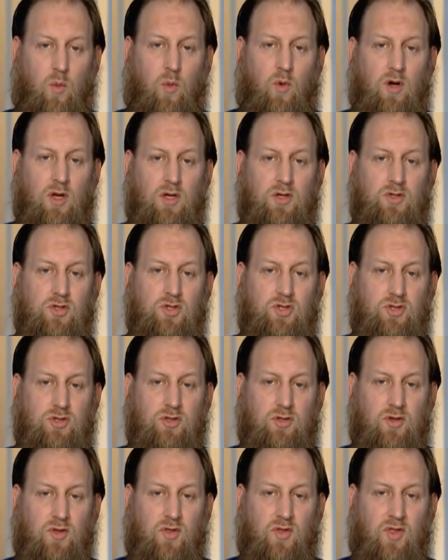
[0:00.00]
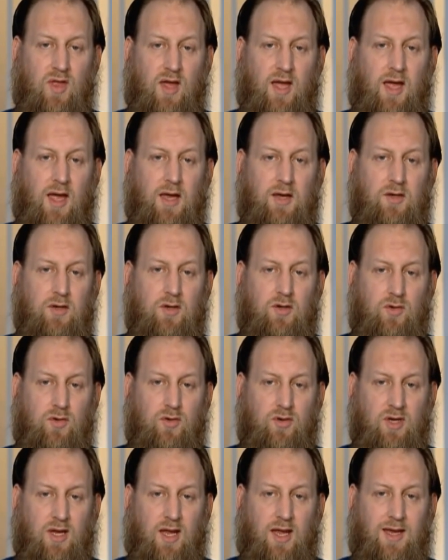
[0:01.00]
what should that
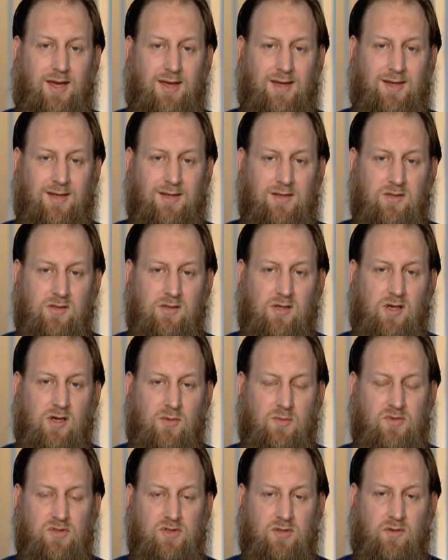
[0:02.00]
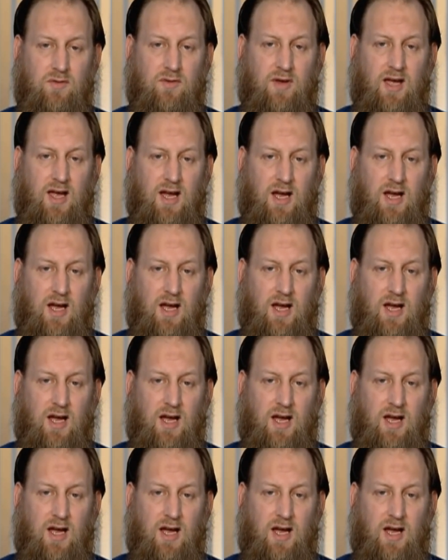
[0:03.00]
create in terms of